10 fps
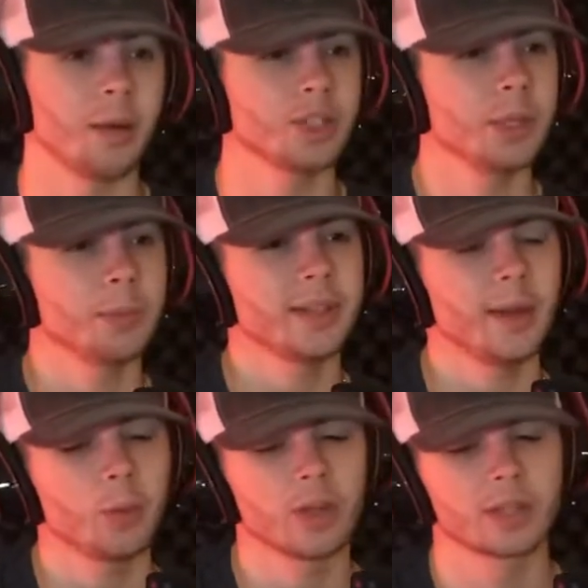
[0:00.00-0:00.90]
I wish I didn't put
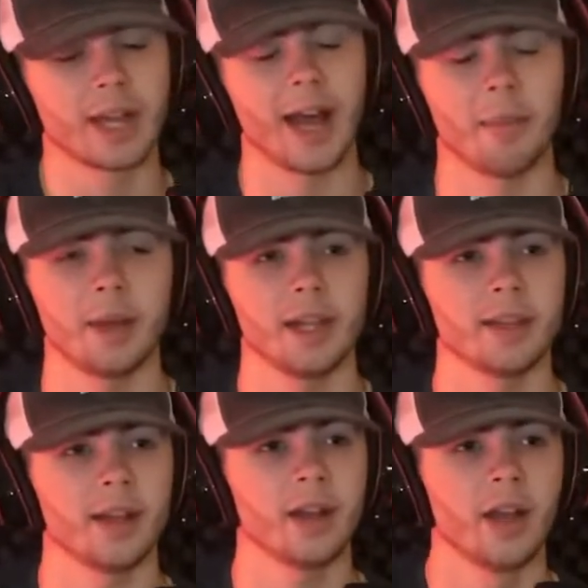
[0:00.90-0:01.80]
that word comedy in
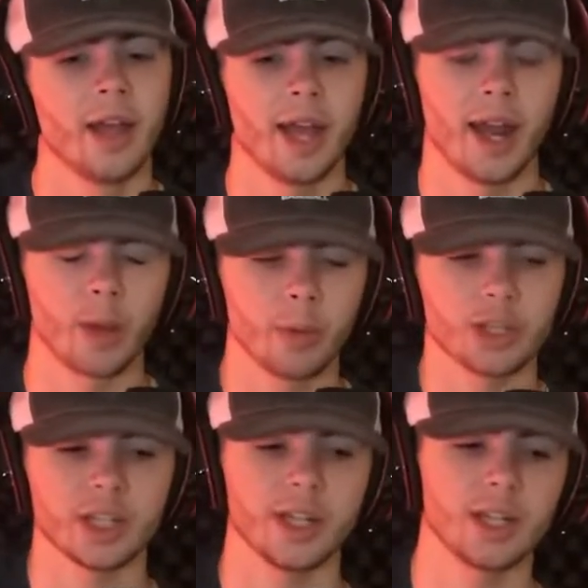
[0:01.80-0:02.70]
there, and I
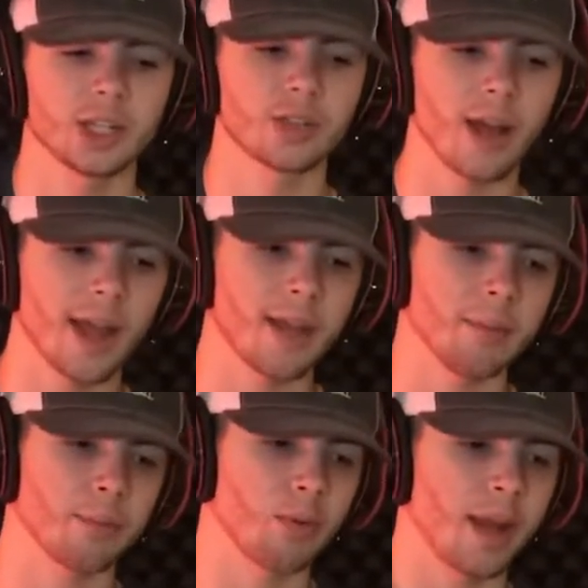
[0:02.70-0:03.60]
wish I didn't try
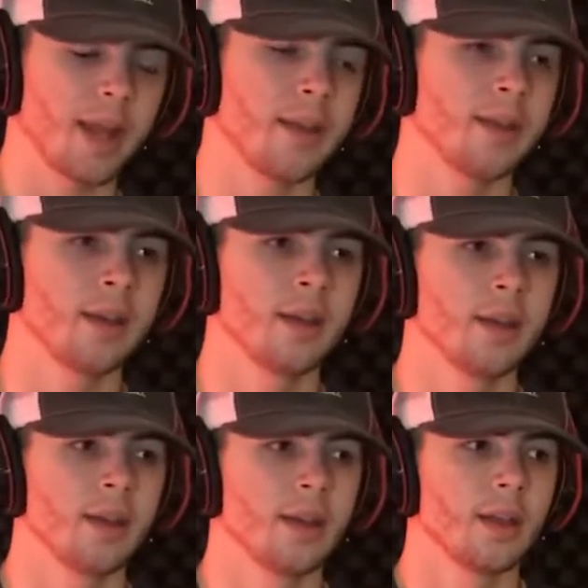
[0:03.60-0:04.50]
and brand
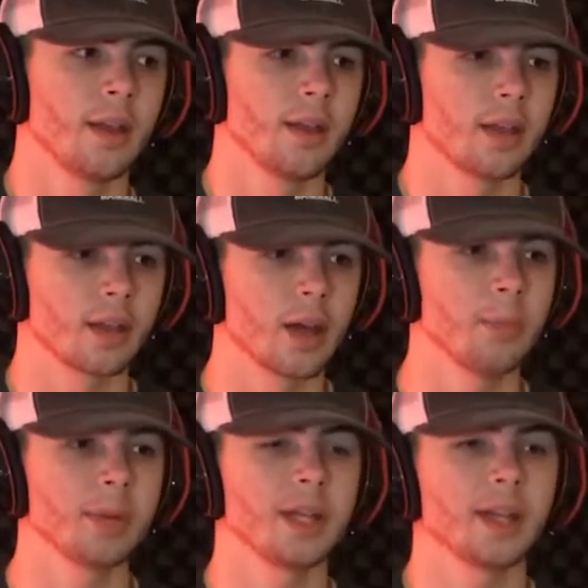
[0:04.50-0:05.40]
the
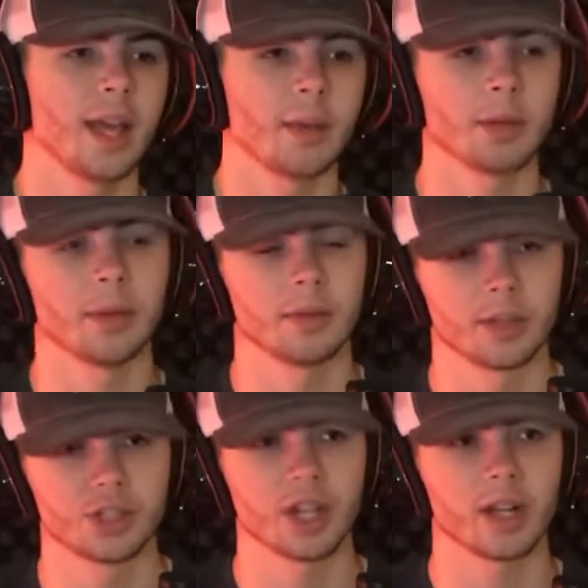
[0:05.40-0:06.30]
company name,
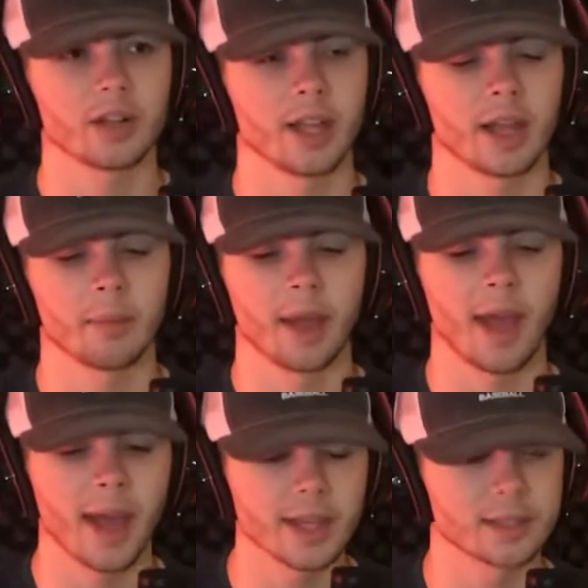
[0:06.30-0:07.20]
the channel name,
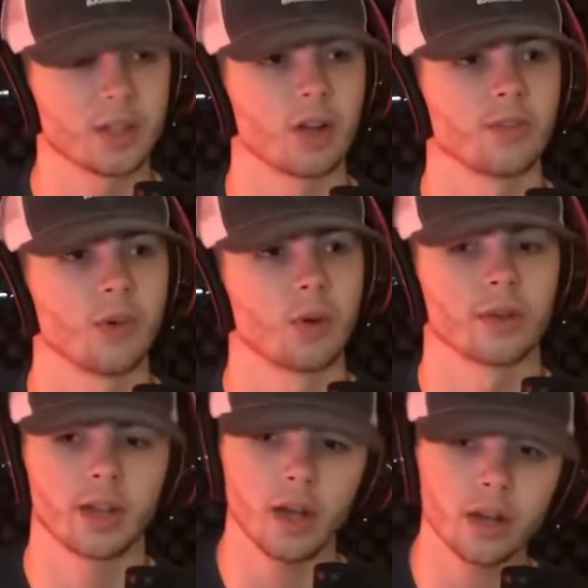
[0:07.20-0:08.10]
as Tug 4.
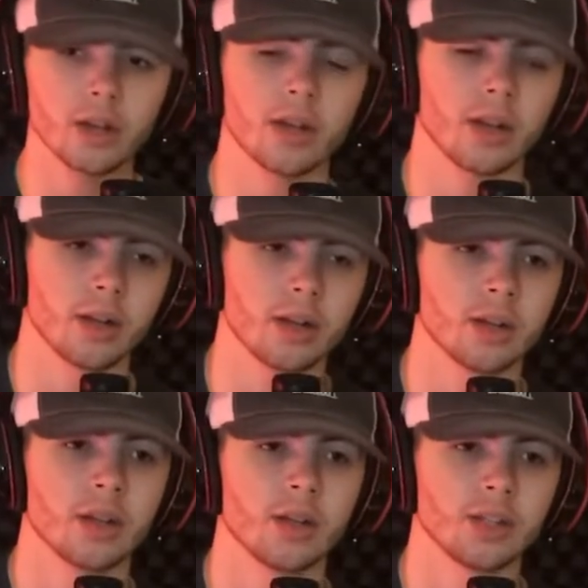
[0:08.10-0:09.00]
The
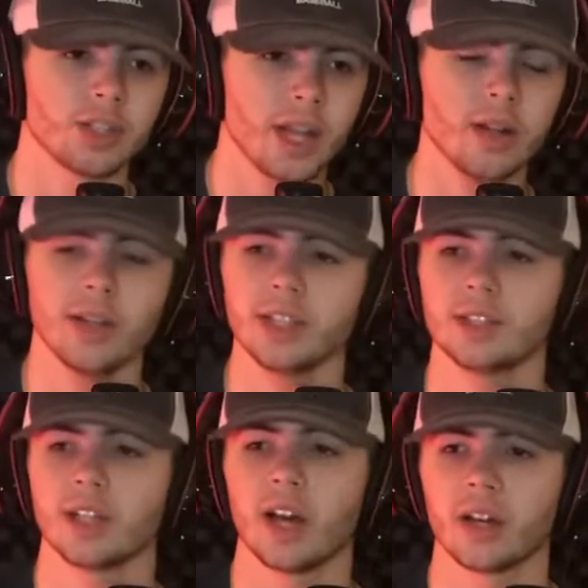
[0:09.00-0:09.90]
channel is
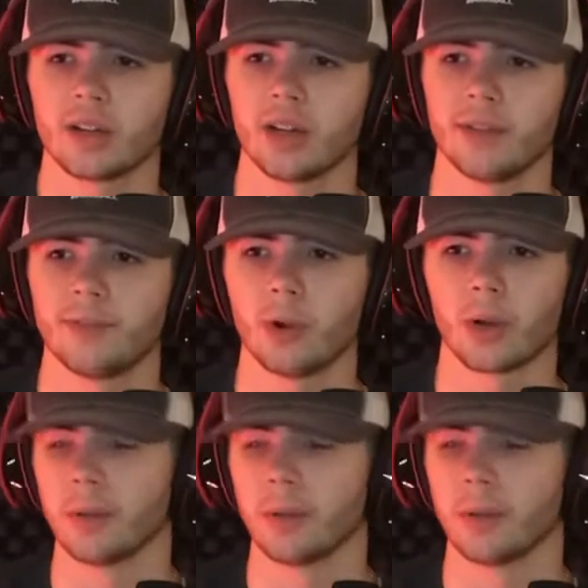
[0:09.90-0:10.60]
the Underground 4.